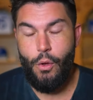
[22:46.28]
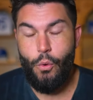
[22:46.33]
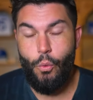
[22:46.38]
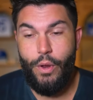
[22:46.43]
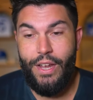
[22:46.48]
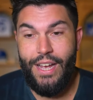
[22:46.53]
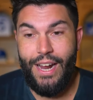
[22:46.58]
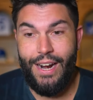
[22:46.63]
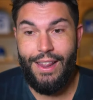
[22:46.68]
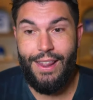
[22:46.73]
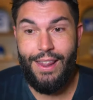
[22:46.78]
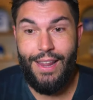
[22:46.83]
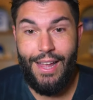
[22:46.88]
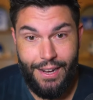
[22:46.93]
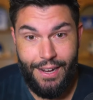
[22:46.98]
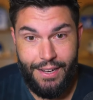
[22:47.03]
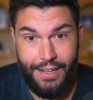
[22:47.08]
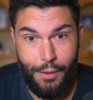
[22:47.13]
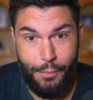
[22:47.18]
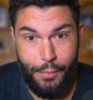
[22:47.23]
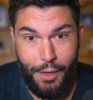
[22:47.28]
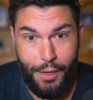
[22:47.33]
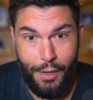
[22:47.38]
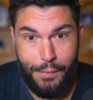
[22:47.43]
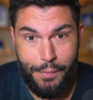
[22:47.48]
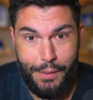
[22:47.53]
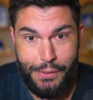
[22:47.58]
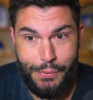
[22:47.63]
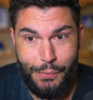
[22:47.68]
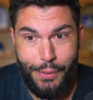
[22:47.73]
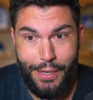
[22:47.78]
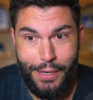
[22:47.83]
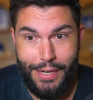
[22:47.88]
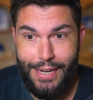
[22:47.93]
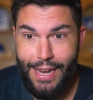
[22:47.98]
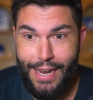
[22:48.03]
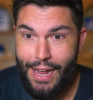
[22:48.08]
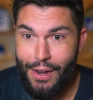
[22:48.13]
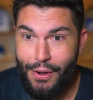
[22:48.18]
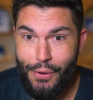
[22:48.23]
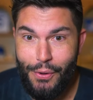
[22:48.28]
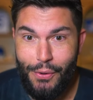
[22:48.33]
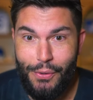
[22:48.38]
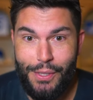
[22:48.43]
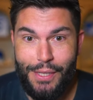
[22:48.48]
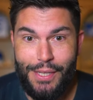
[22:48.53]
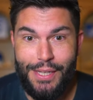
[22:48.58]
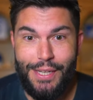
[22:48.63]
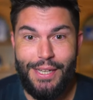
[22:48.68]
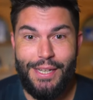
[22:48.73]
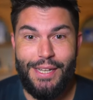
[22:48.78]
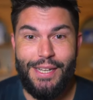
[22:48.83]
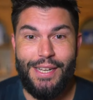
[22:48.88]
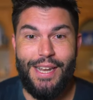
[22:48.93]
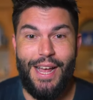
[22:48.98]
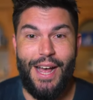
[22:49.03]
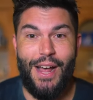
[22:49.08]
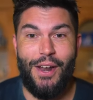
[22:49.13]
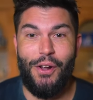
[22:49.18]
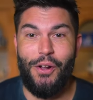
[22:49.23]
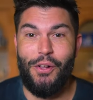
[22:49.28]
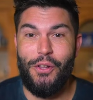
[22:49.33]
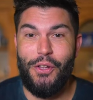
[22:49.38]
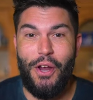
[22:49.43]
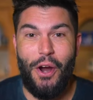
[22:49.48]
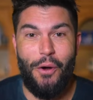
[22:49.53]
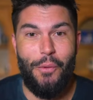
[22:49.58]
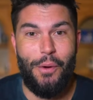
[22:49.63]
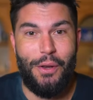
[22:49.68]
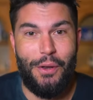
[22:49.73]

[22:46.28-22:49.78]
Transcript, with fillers: We got a lot coming up this week. Not only not only are we